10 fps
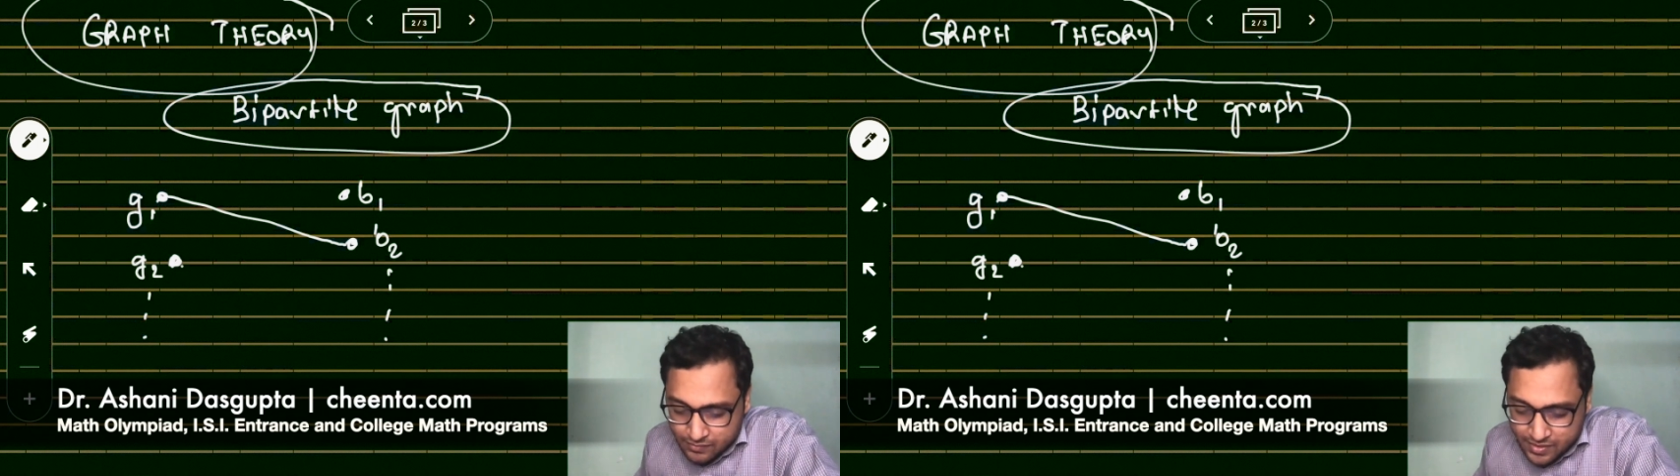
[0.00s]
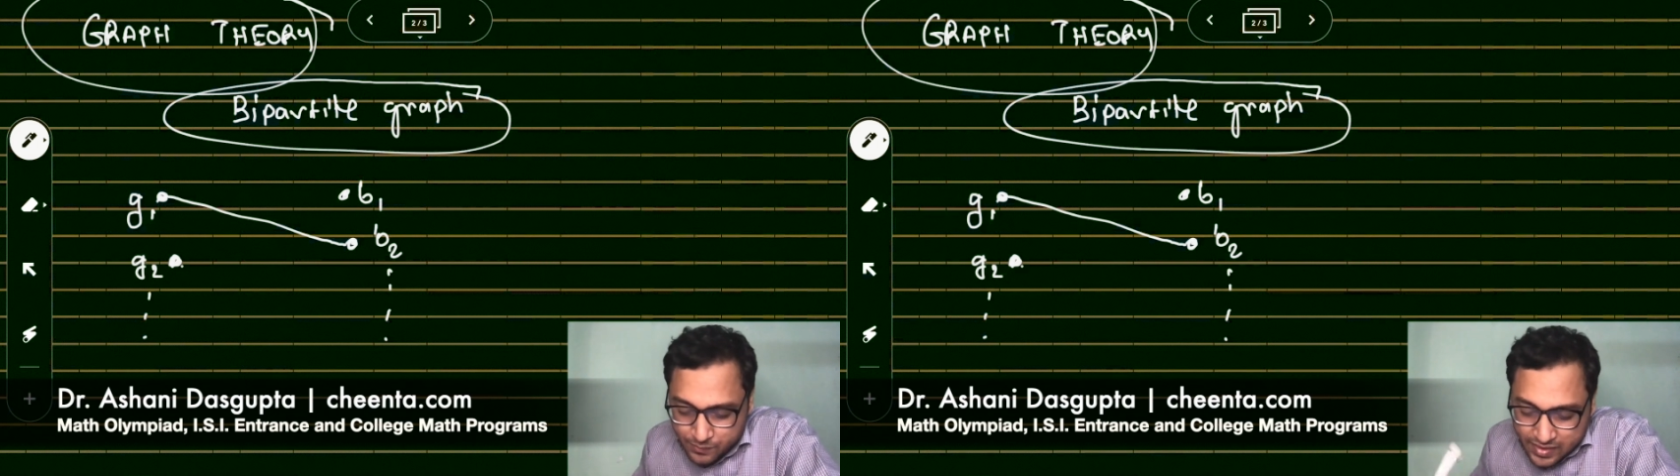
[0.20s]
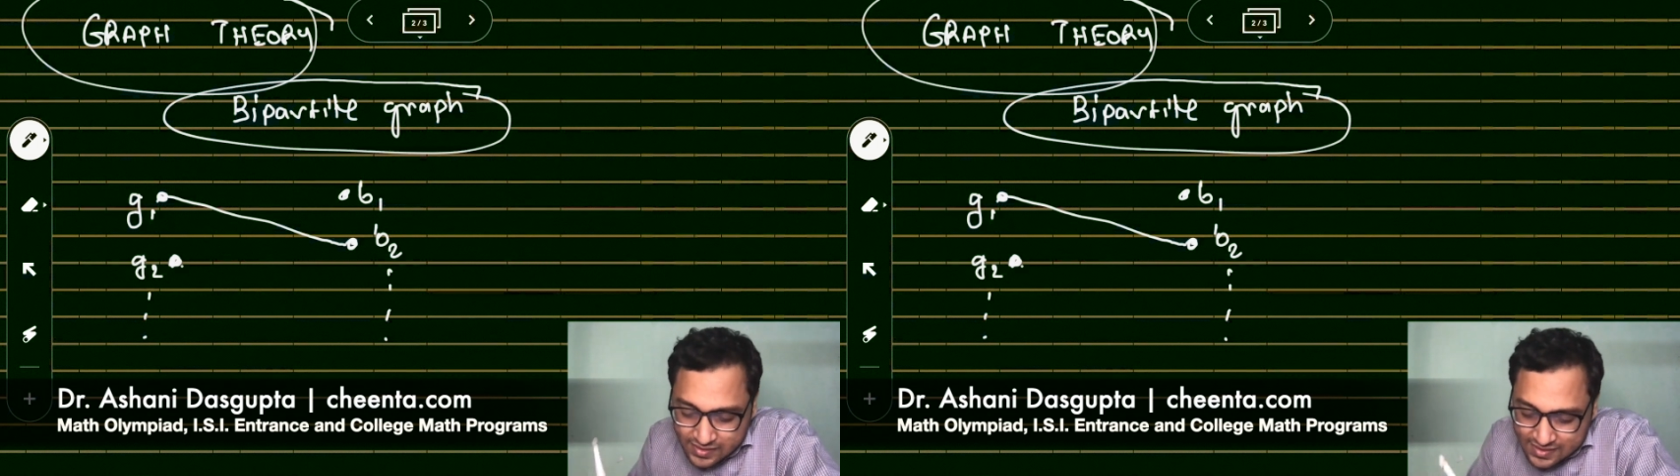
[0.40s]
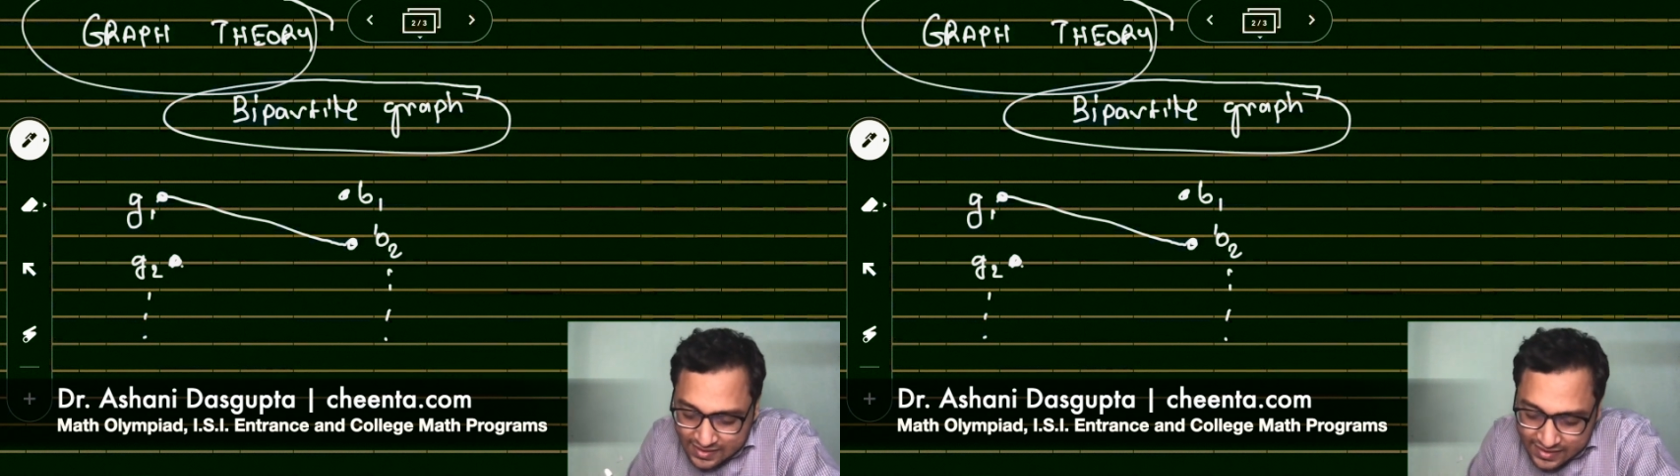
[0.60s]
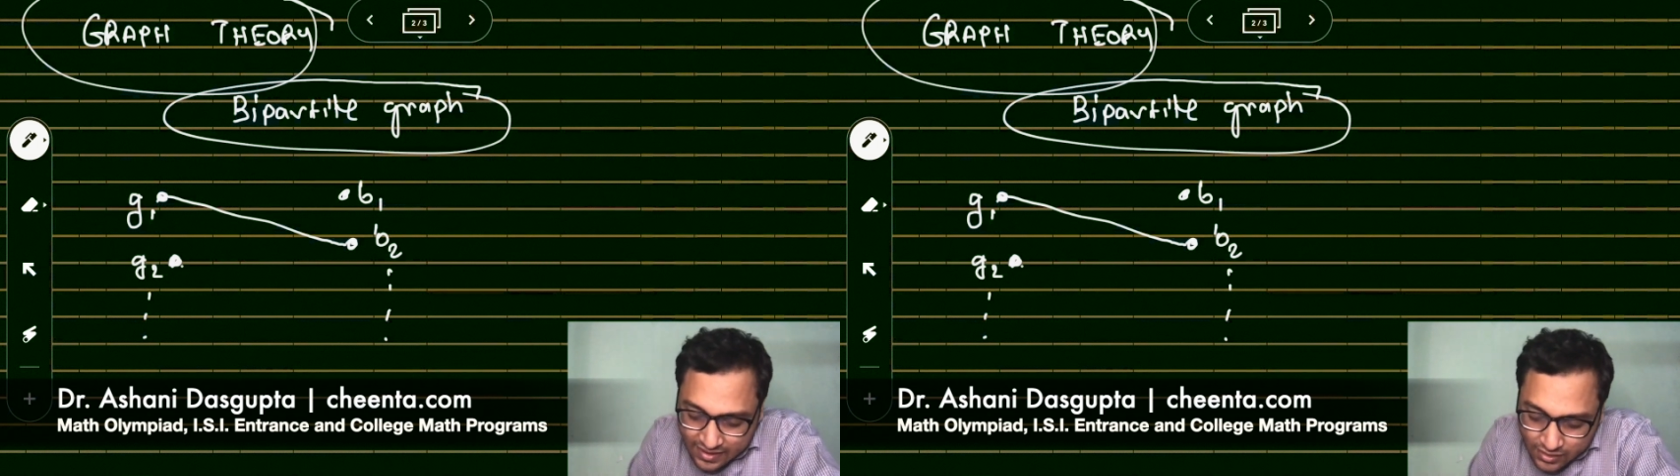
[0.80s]
It means
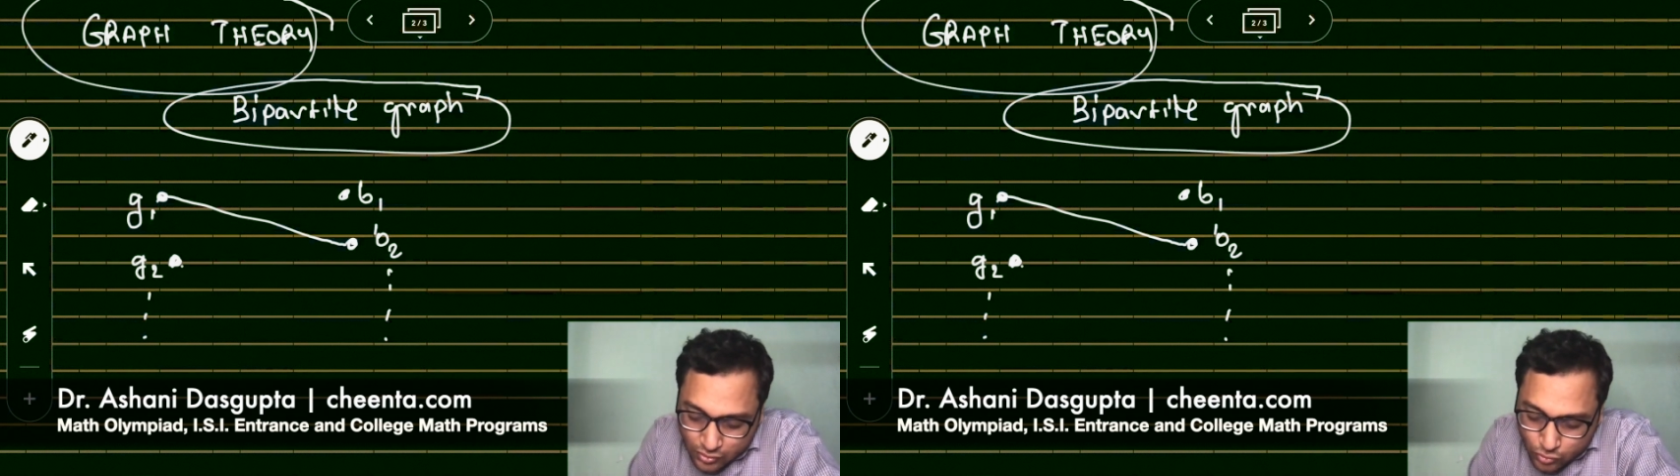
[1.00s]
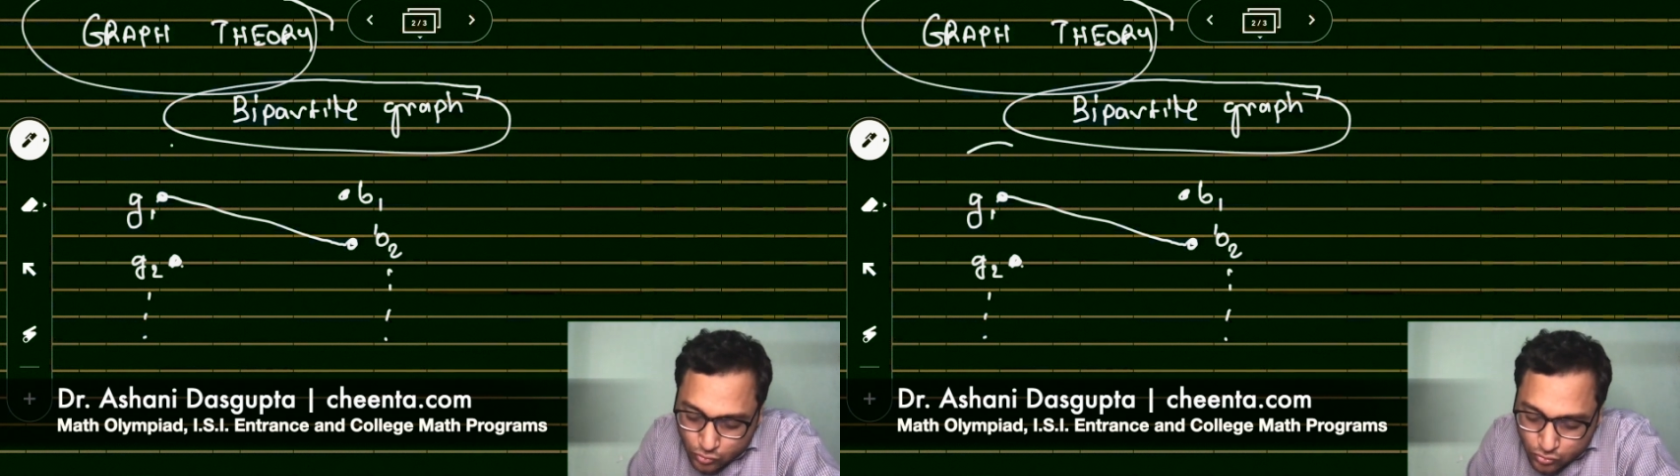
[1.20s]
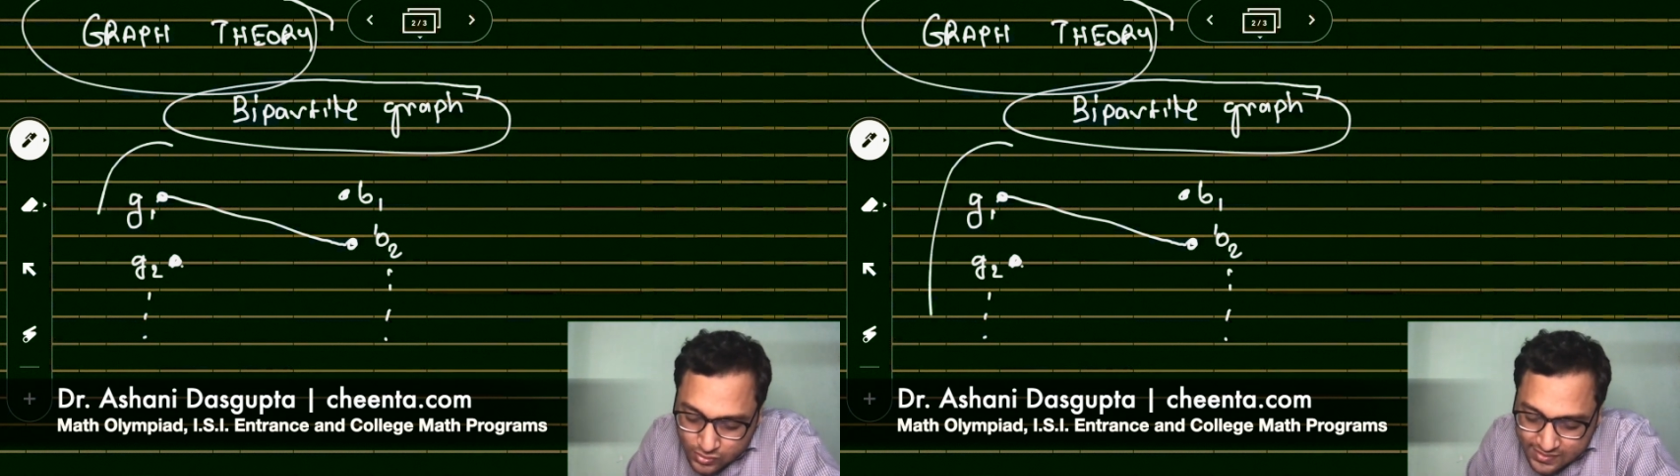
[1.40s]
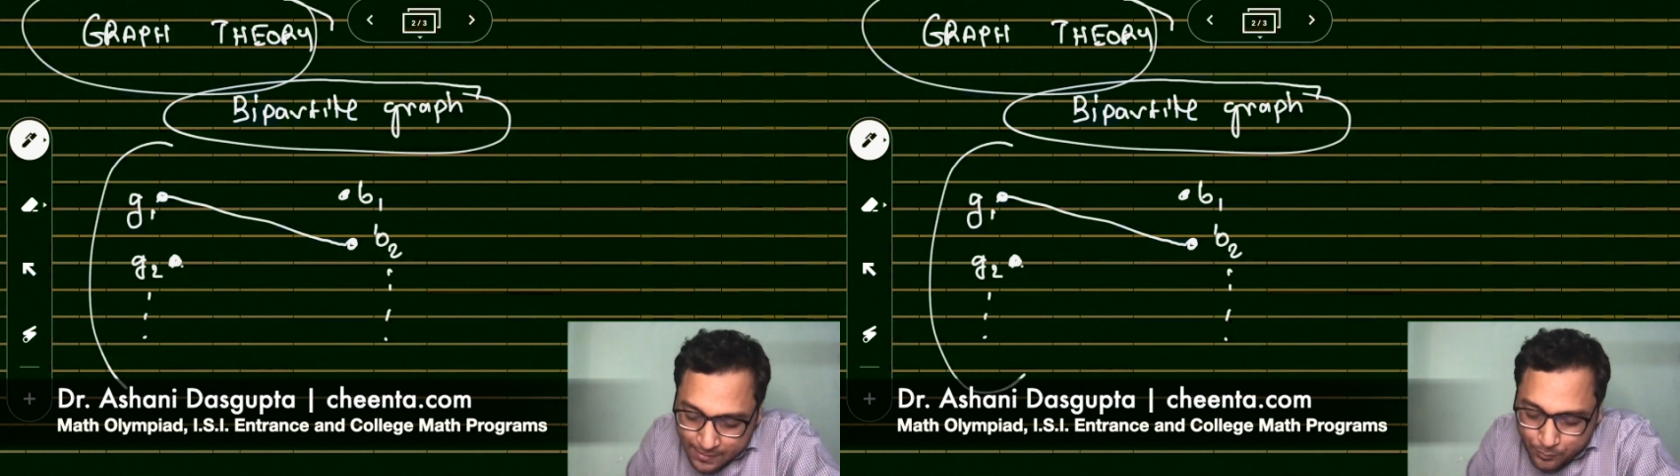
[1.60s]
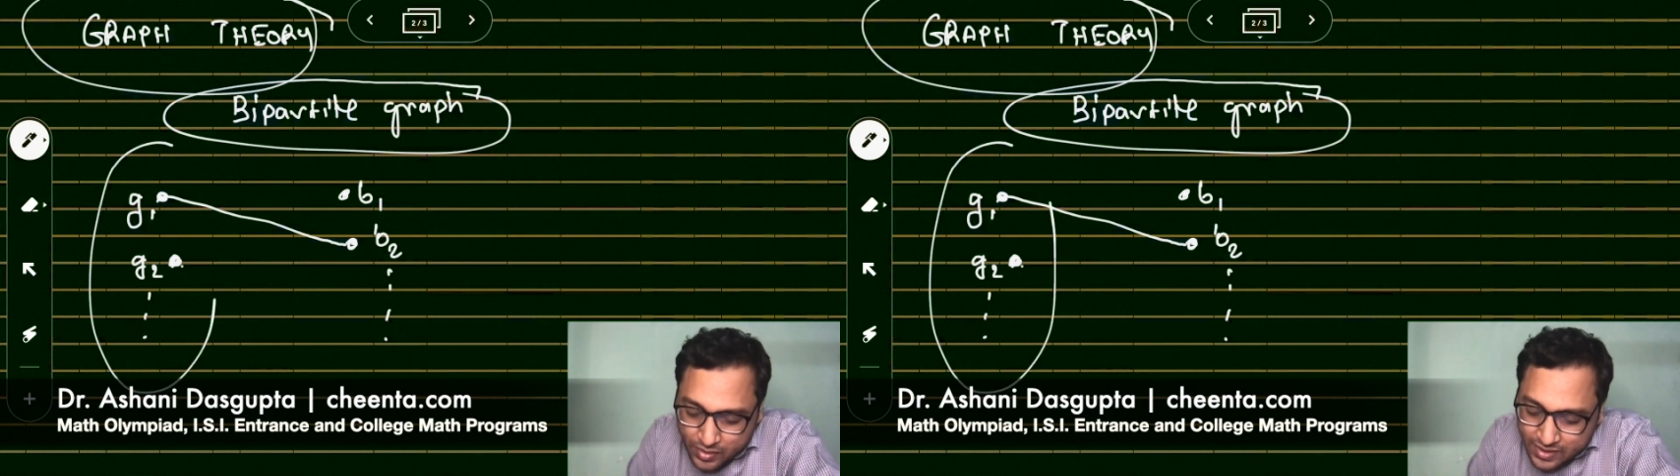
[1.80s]
that there are two
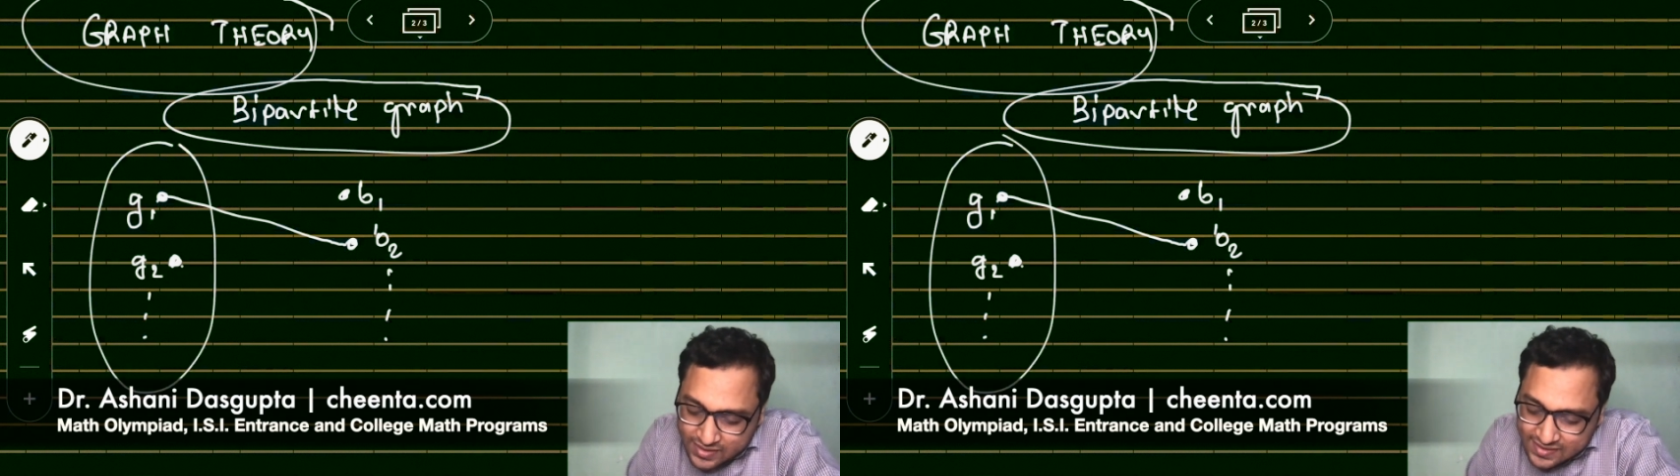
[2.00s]
separate